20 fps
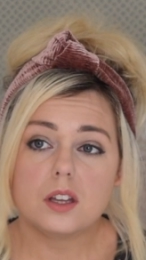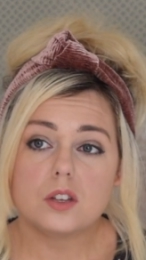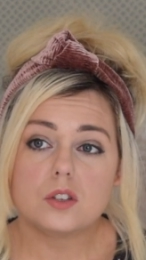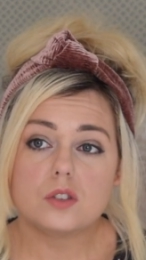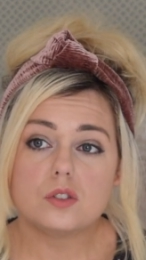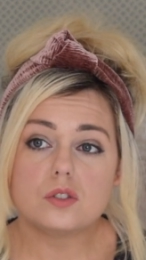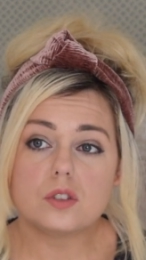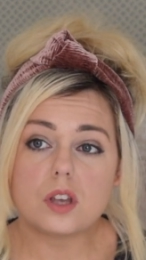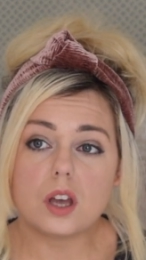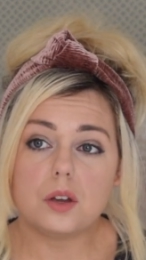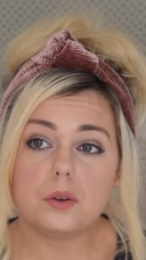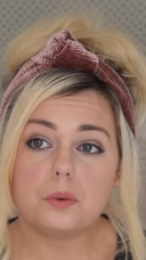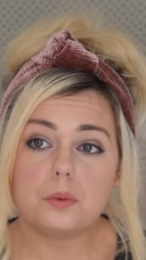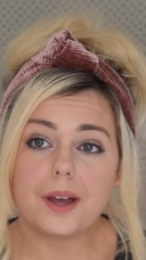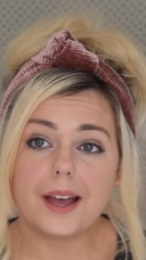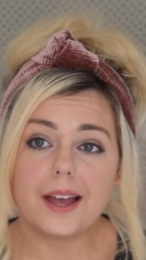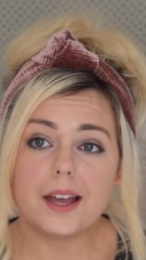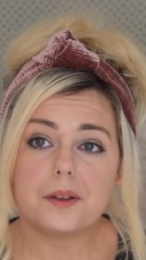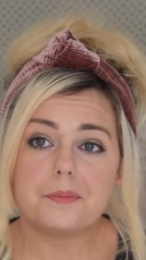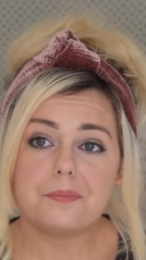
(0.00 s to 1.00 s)
So
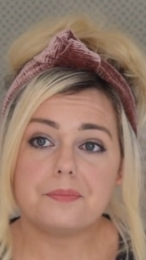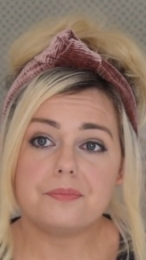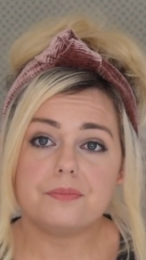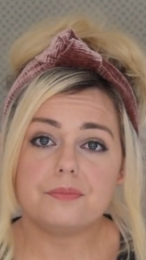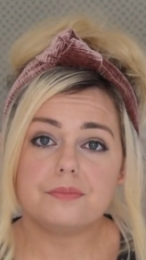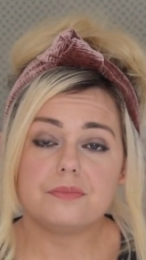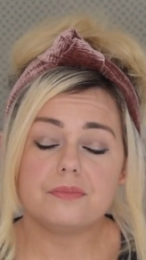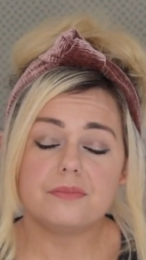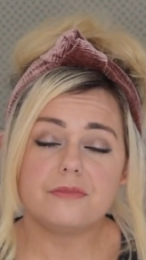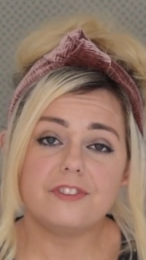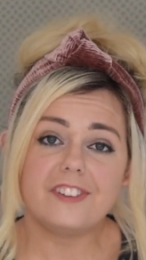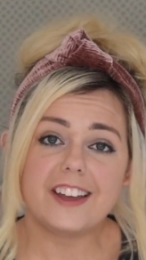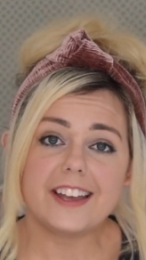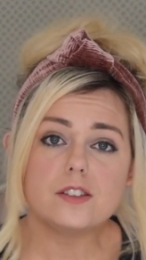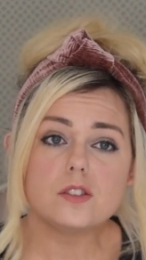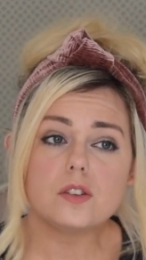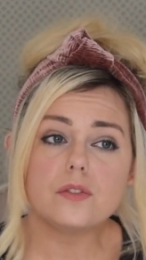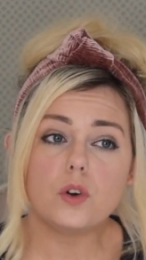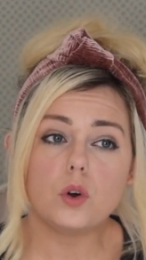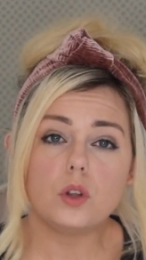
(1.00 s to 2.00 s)

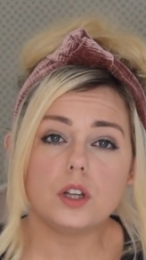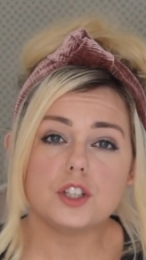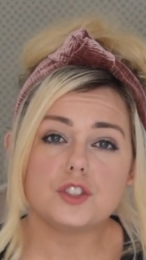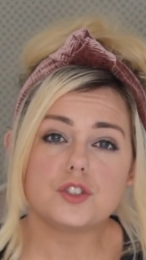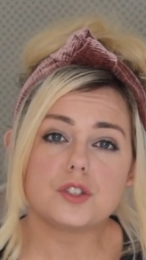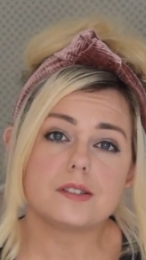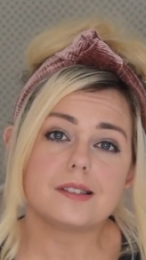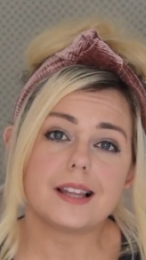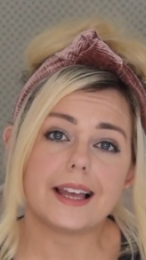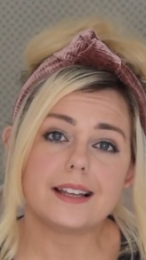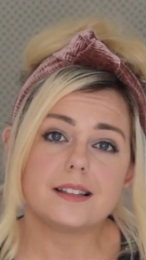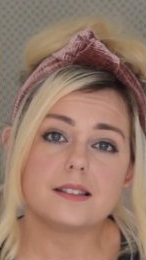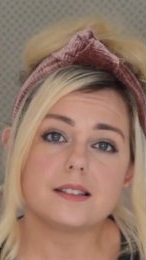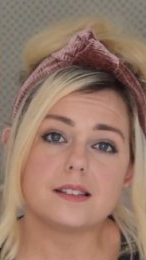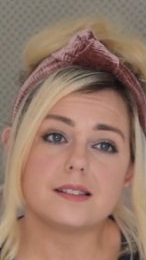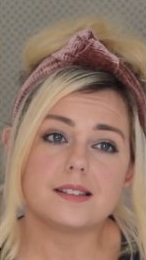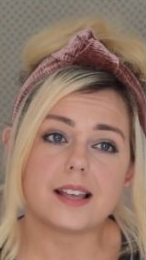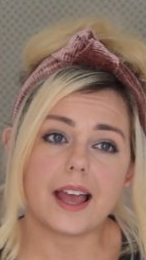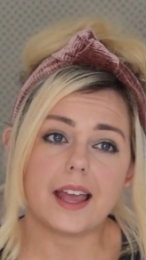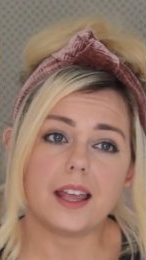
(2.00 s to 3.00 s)
first of all, I'd just like to
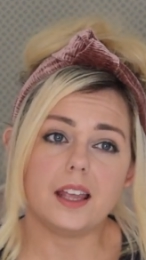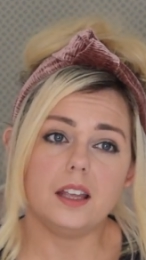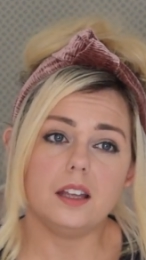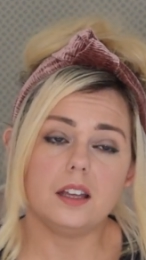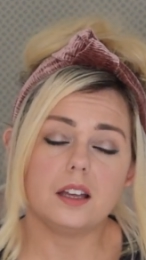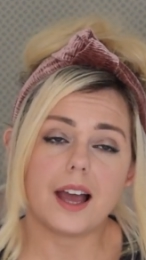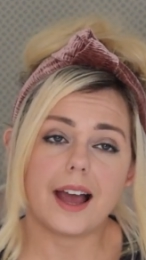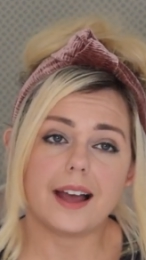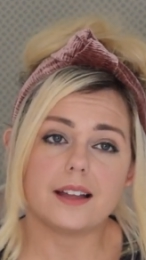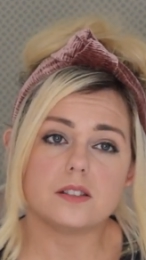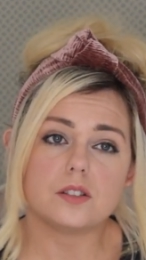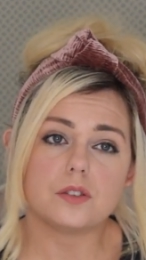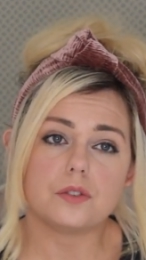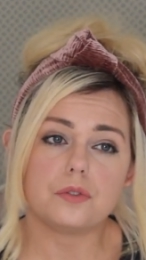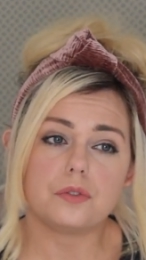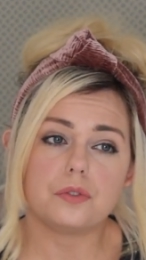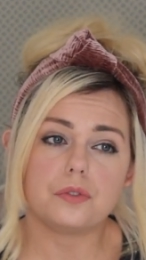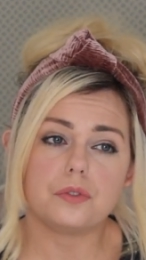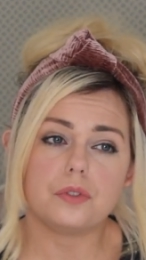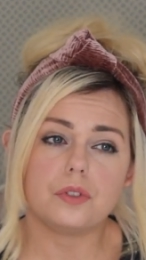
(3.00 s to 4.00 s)
say kind
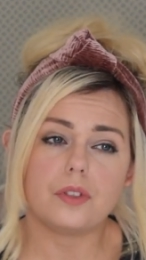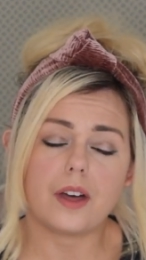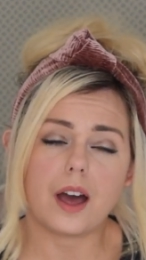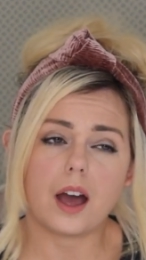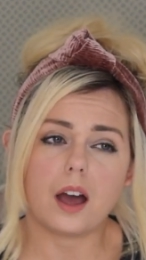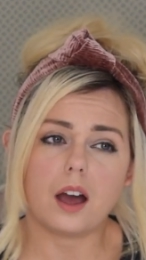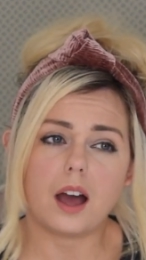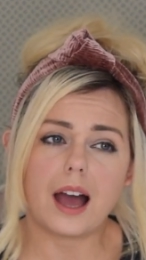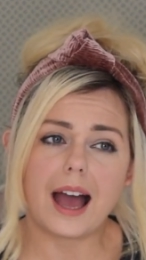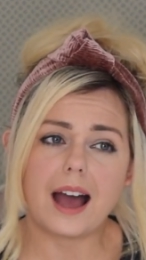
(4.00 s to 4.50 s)
of that